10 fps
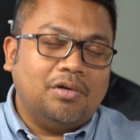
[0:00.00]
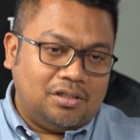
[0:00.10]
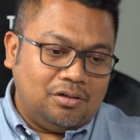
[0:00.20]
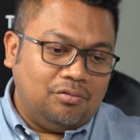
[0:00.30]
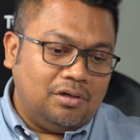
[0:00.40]

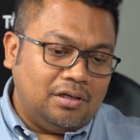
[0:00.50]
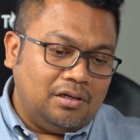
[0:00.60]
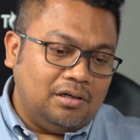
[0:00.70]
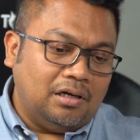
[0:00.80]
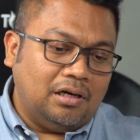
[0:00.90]

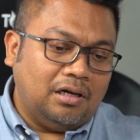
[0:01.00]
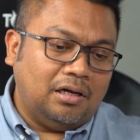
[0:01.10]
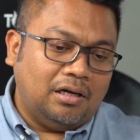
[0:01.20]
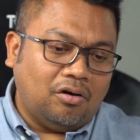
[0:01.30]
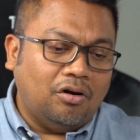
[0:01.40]
Barcelona.
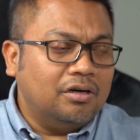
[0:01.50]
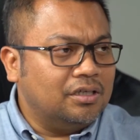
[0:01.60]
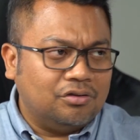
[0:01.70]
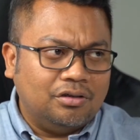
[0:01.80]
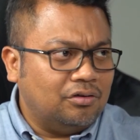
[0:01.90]
Honor
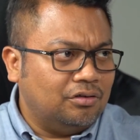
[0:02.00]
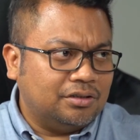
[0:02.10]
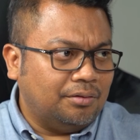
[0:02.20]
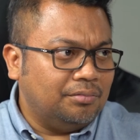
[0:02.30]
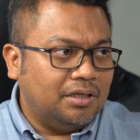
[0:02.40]
is going to launch
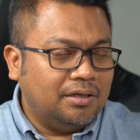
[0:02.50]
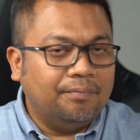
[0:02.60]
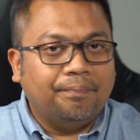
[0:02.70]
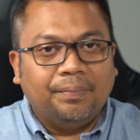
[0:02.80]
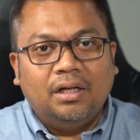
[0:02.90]
something.
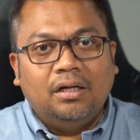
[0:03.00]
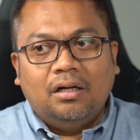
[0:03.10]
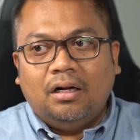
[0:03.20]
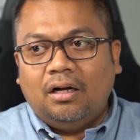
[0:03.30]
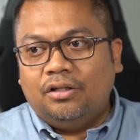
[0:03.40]

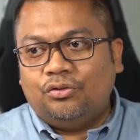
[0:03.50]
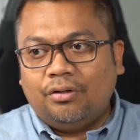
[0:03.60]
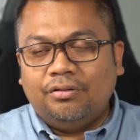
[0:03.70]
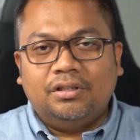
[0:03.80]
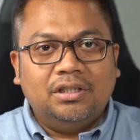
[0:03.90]

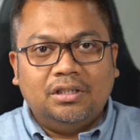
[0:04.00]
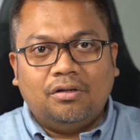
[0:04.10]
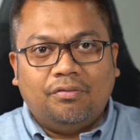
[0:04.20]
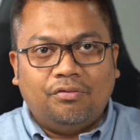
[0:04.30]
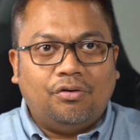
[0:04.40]
Throughout the year,
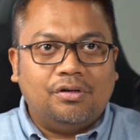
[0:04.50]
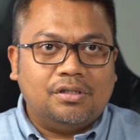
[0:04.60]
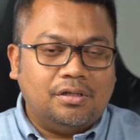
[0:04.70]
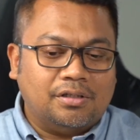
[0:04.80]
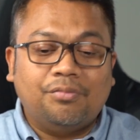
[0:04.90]
of
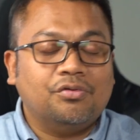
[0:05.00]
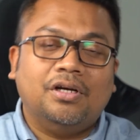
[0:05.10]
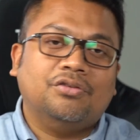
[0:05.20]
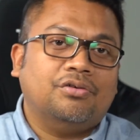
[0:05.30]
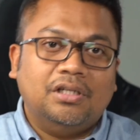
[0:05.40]
course, Samsung
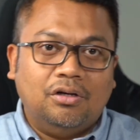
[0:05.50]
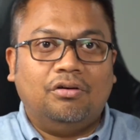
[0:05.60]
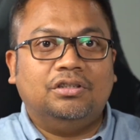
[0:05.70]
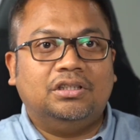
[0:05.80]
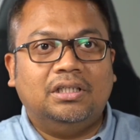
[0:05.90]
has already
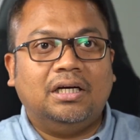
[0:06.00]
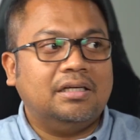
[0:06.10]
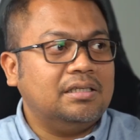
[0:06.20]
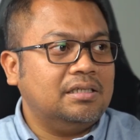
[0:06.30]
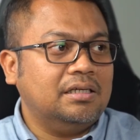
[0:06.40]
launched
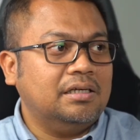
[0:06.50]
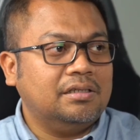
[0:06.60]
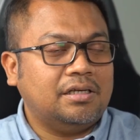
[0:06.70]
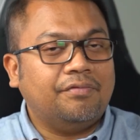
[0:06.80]
theirs in San